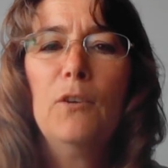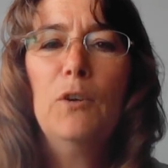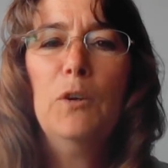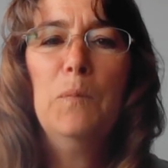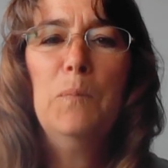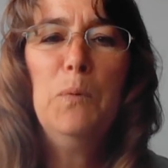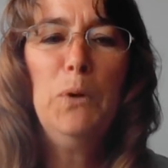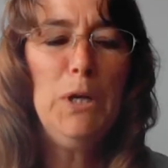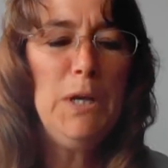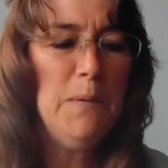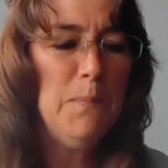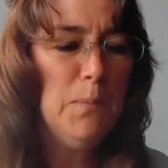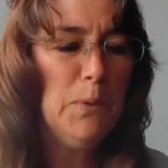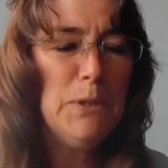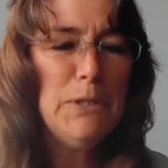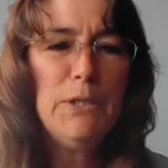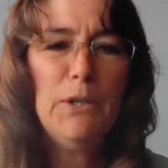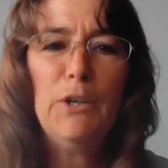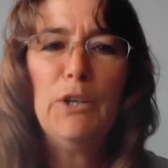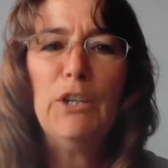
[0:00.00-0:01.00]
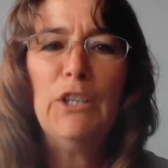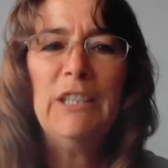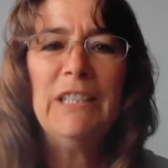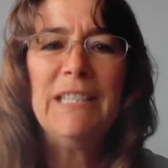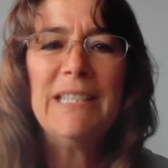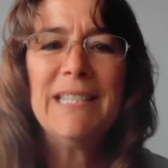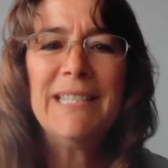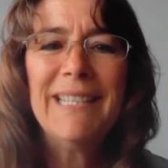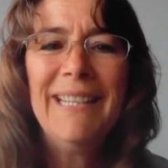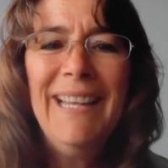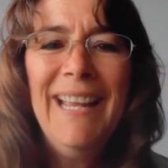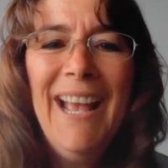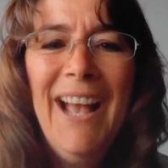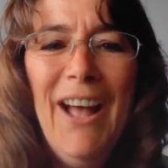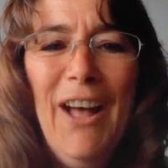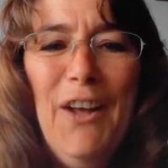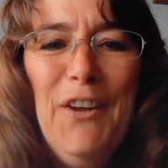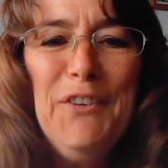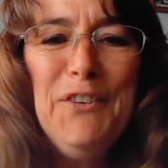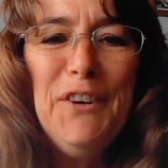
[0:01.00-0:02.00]
Good morning, boys and girls.
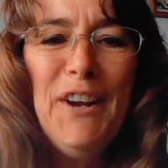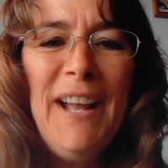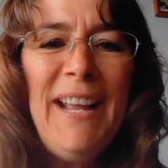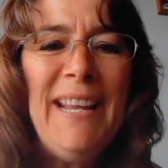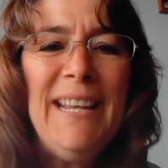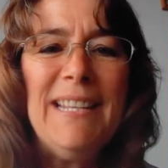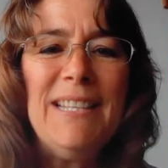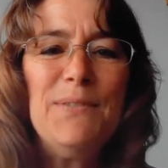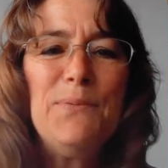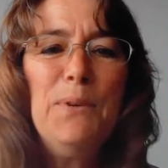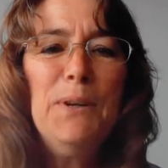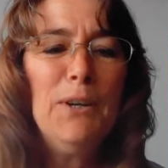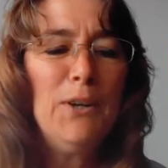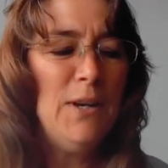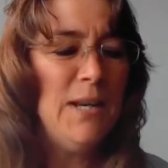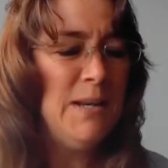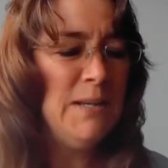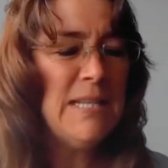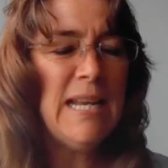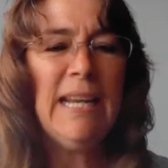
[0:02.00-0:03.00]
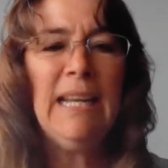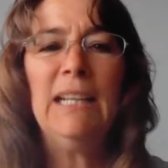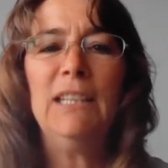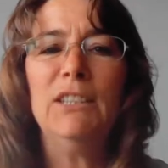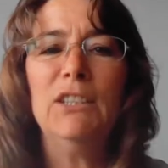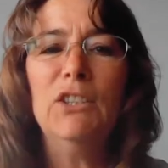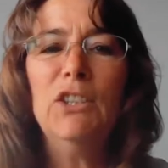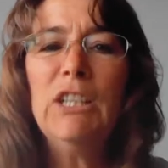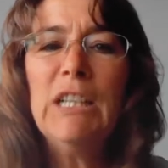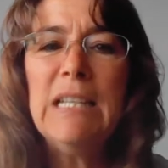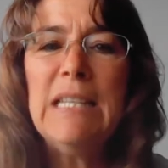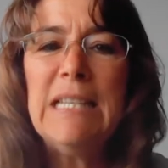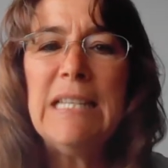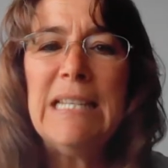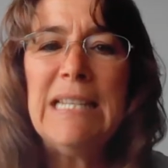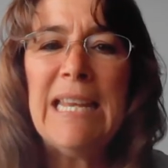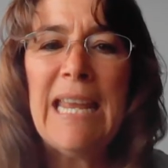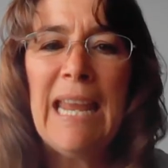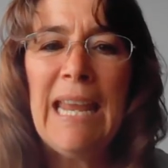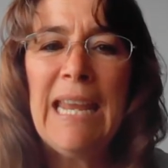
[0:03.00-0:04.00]
All right, we're going to take a look
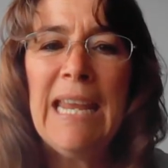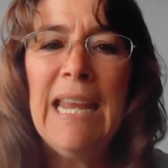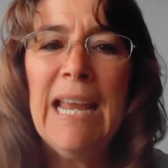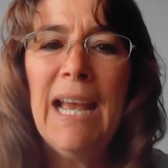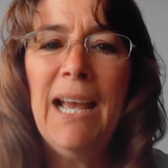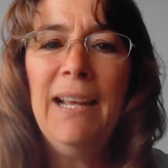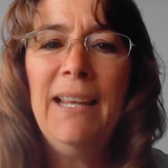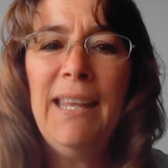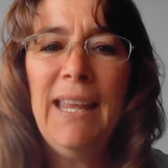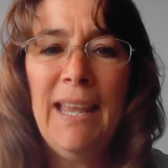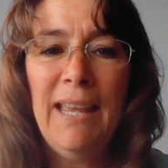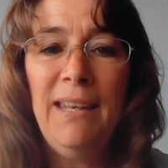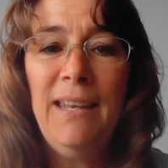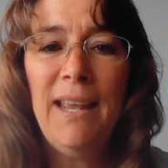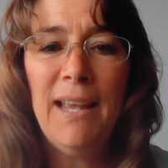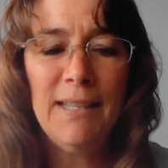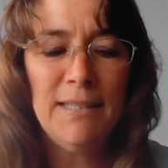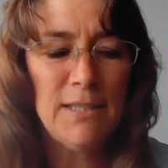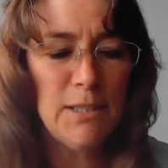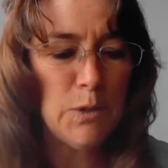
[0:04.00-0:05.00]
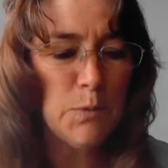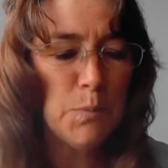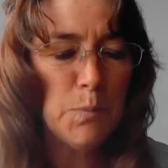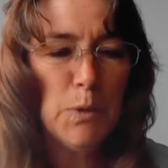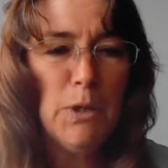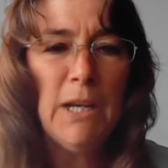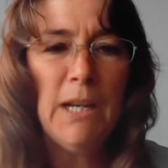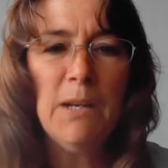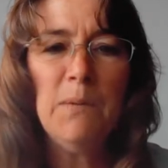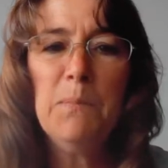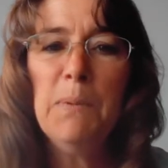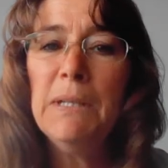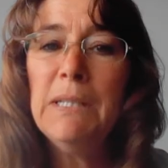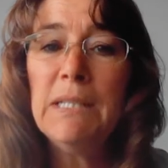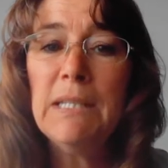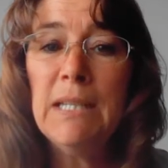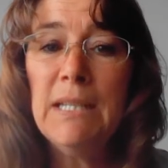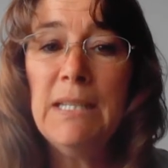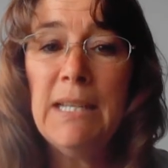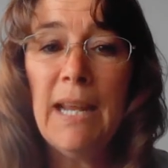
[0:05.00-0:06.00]
today again at spring,
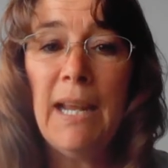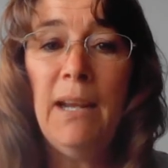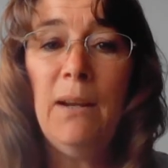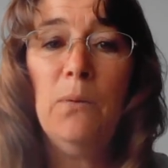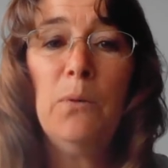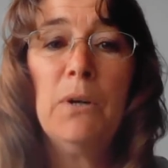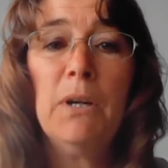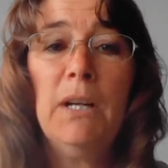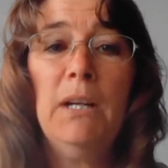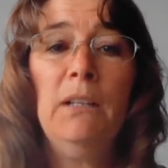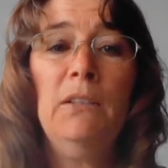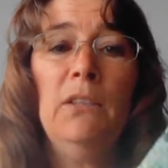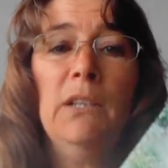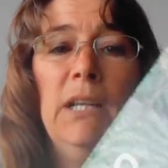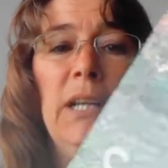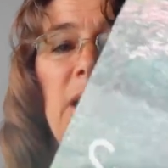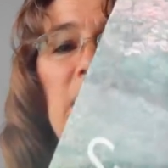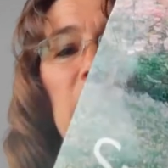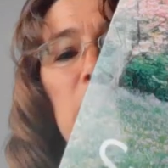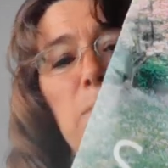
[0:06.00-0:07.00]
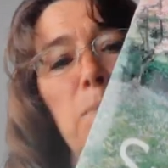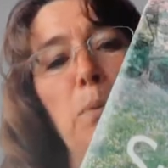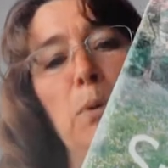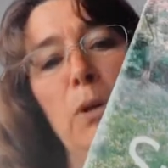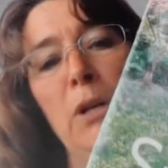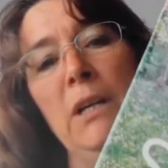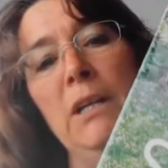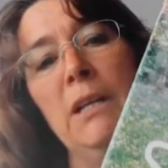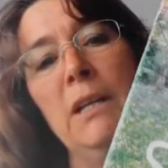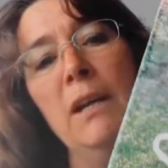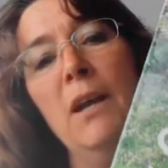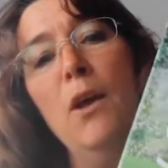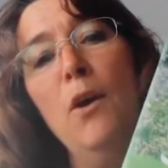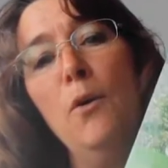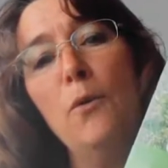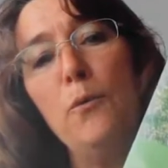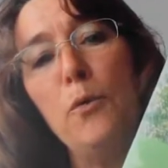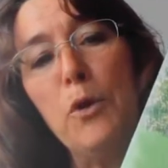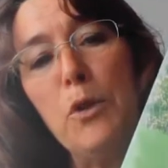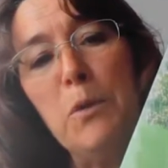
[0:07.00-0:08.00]
but today we're going to look in our book
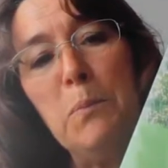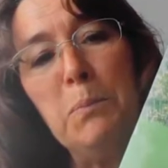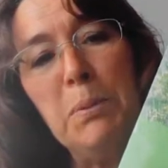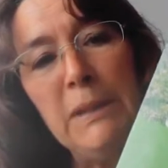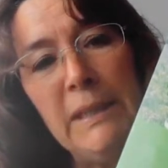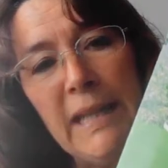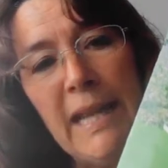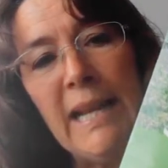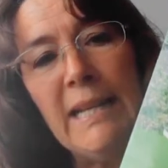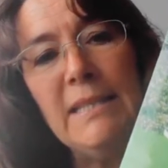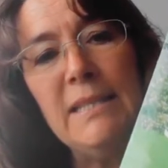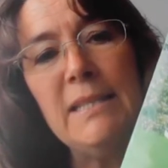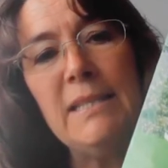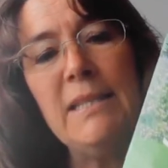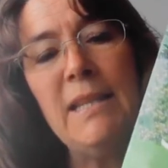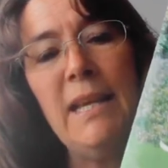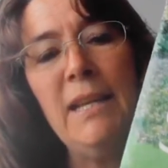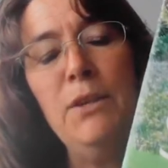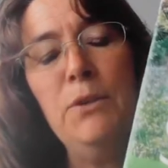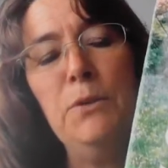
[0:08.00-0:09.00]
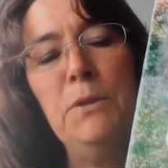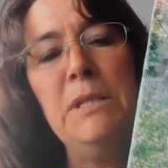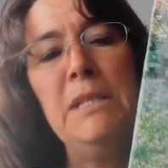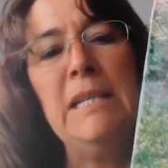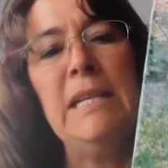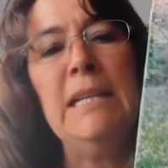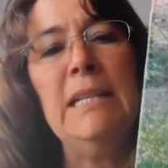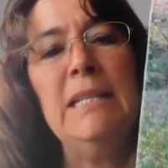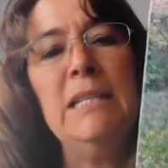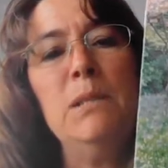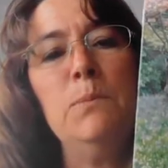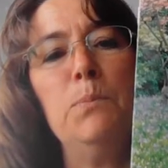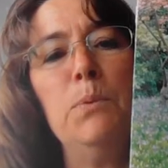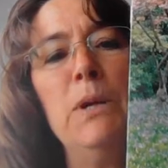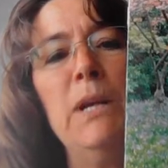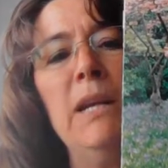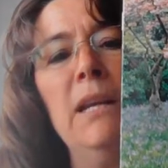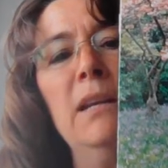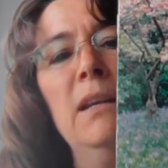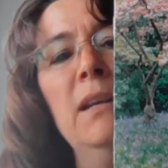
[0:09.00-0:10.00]
for the plants that you see at
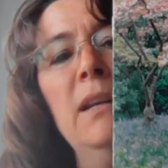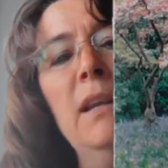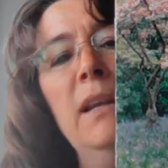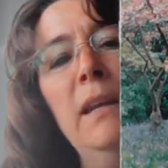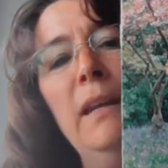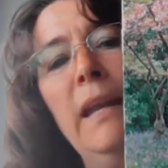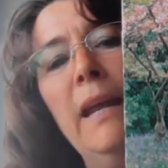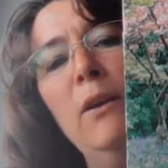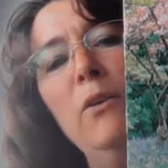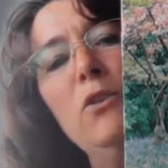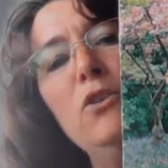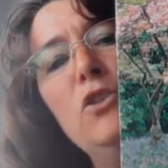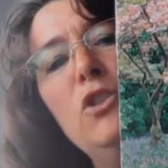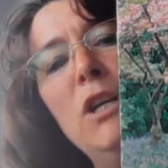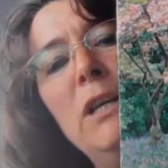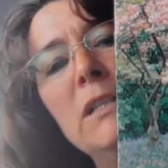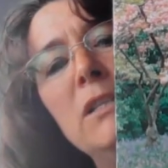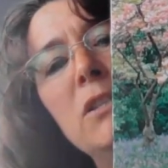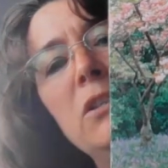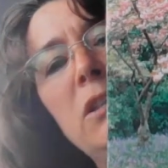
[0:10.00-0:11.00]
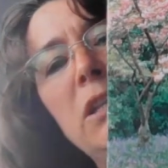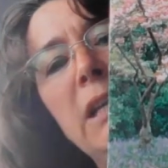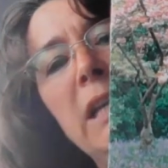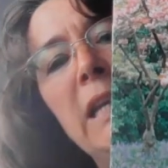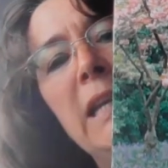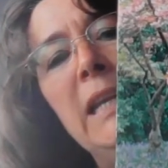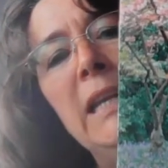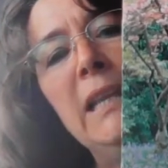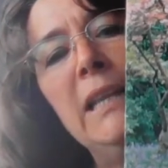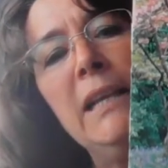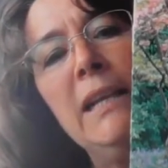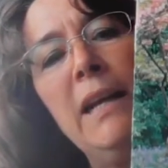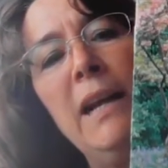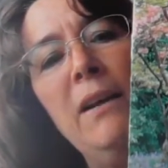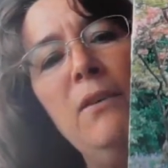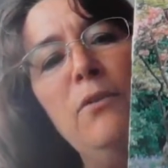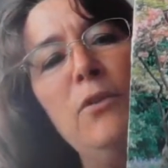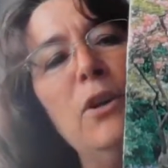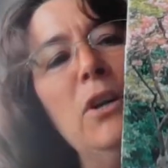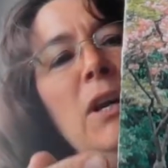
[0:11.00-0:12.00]
spring. Now, just looking at the
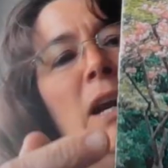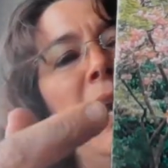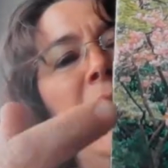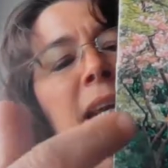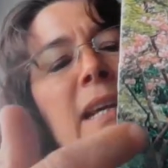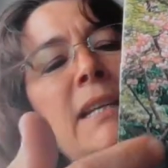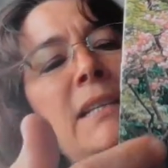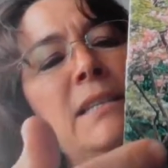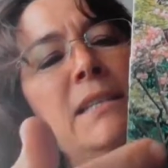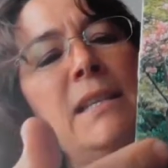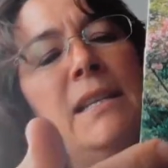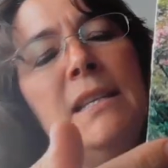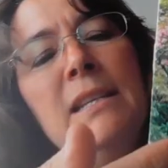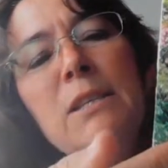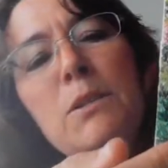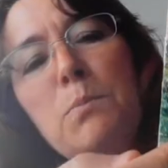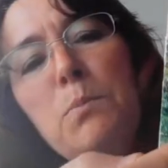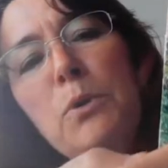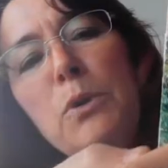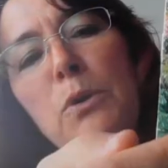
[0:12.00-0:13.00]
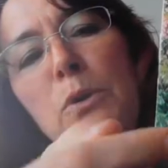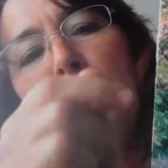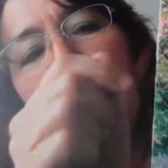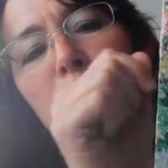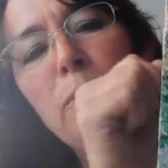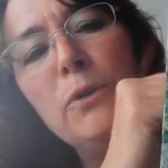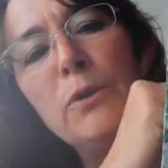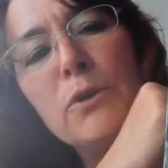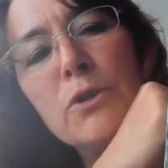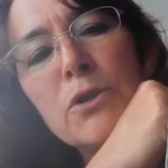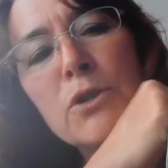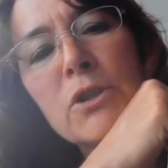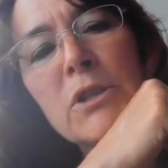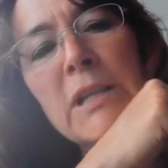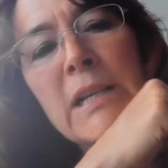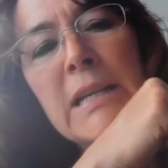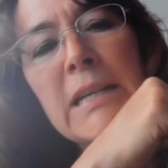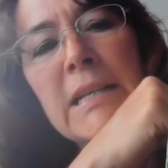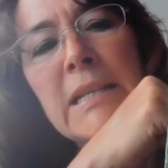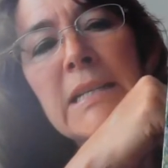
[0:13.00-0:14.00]
cover, I can see these beautiful
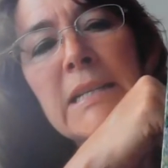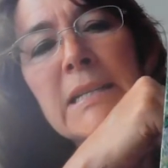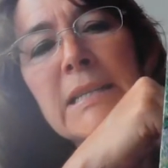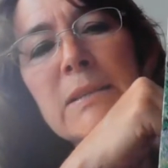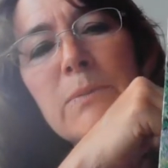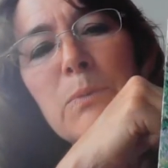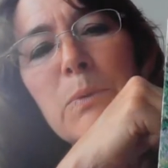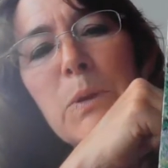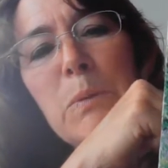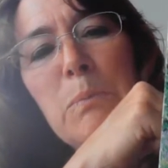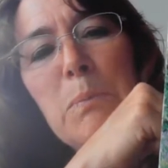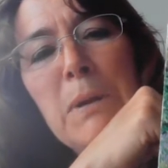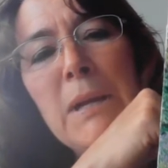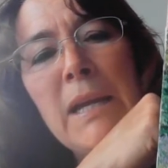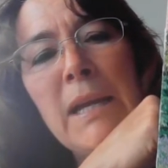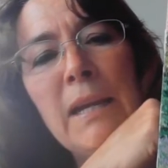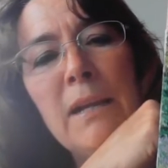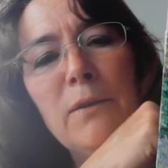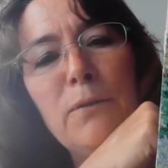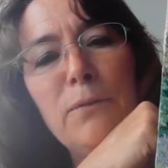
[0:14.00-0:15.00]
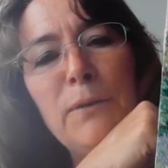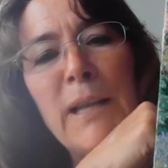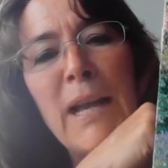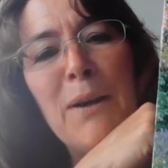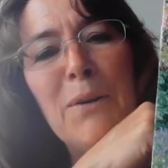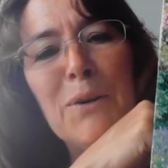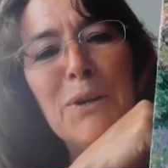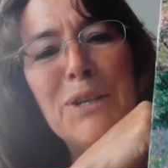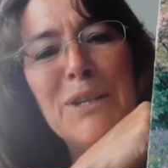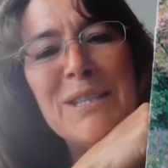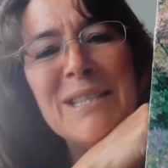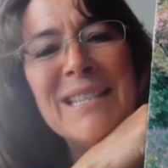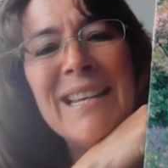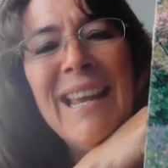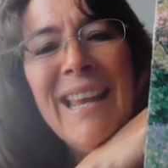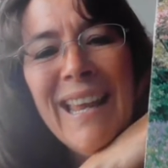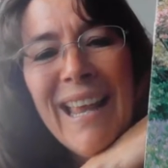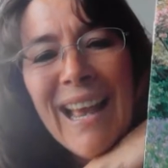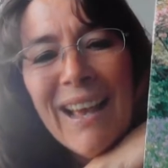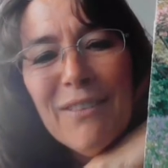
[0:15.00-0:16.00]
trees with pink flowers.
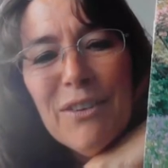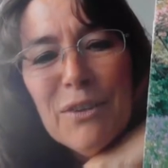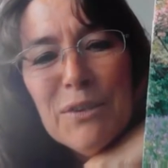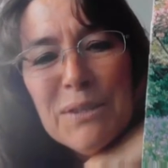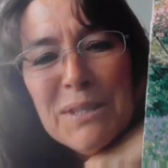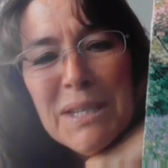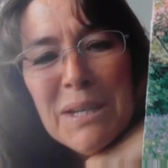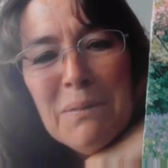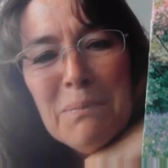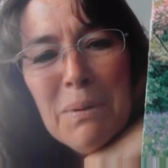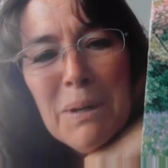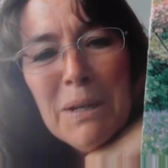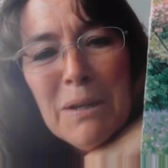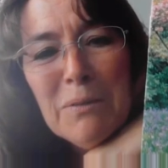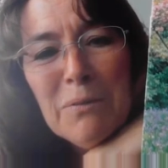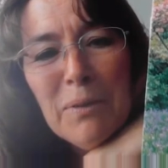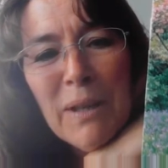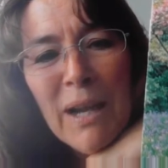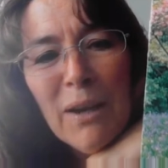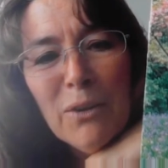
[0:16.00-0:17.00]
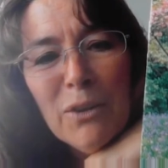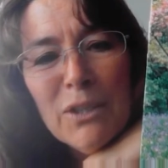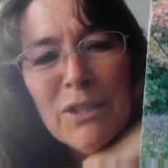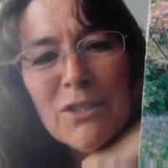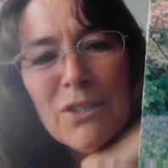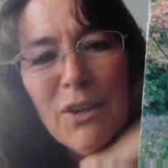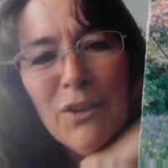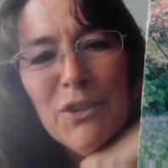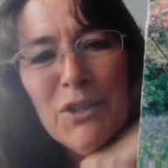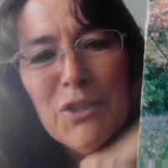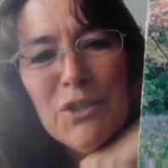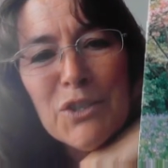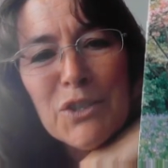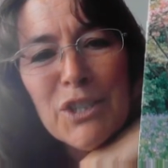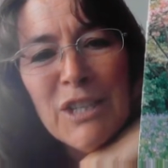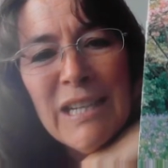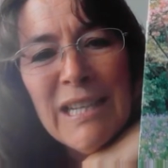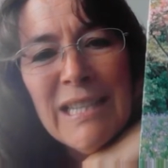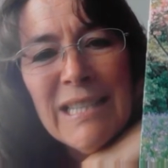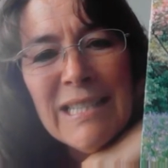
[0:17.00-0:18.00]
Have you seen pink flowers on the
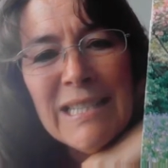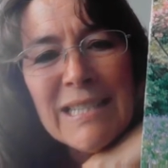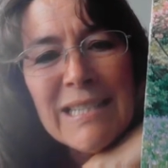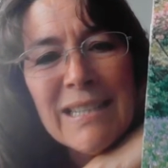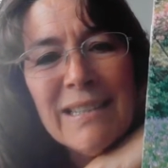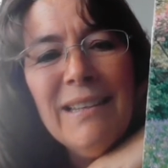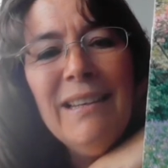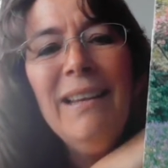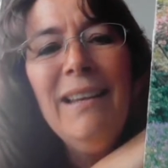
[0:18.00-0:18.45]
trees?